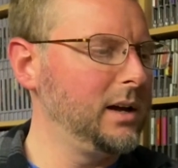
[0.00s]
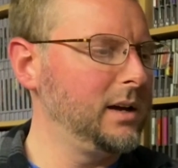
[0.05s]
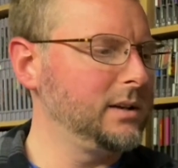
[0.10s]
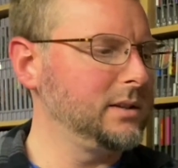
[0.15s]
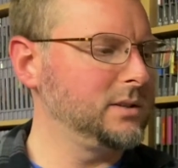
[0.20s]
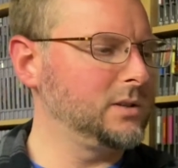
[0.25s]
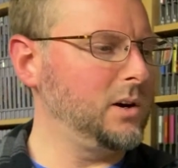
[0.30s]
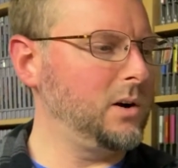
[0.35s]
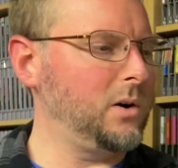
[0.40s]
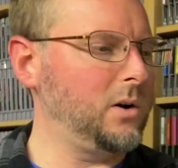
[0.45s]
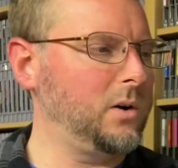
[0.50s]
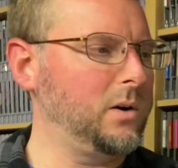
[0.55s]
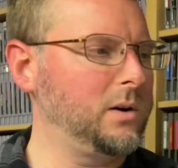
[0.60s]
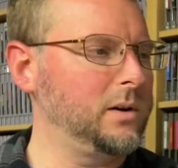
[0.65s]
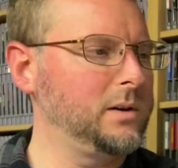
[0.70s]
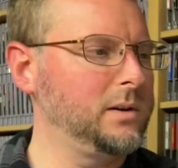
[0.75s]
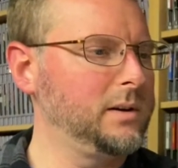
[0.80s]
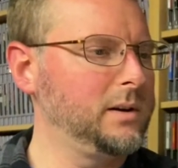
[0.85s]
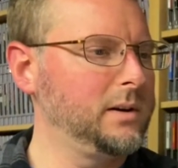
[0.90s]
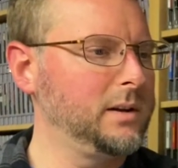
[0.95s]

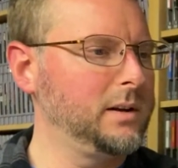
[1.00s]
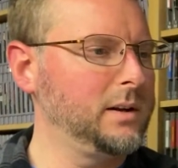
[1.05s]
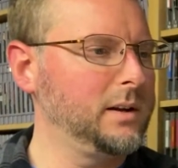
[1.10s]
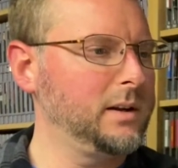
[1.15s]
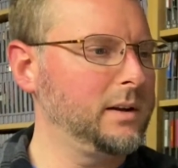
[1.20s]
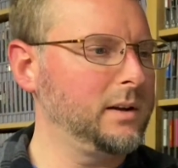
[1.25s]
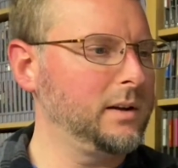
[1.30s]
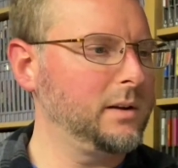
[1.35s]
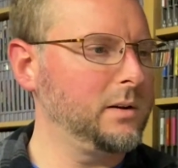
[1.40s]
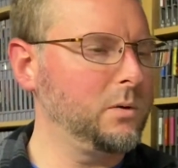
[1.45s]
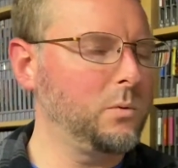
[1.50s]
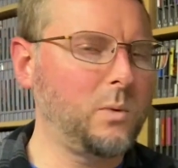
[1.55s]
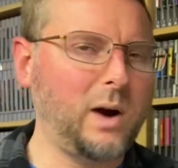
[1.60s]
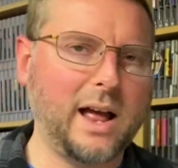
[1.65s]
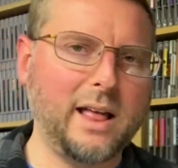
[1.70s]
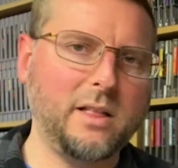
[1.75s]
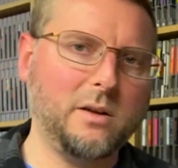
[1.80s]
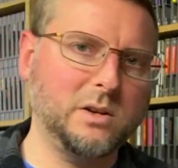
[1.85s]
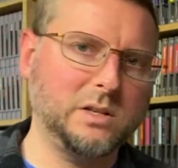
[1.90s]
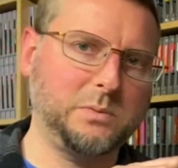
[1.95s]
So
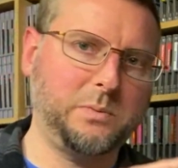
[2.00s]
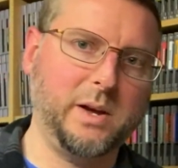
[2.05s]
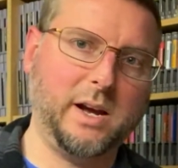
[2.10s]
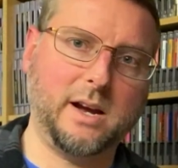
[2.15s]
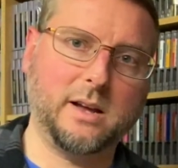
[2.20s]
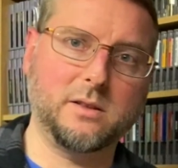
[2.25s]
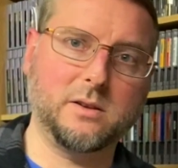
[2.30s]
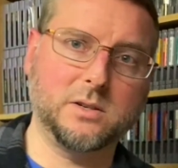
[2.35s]
while I was picking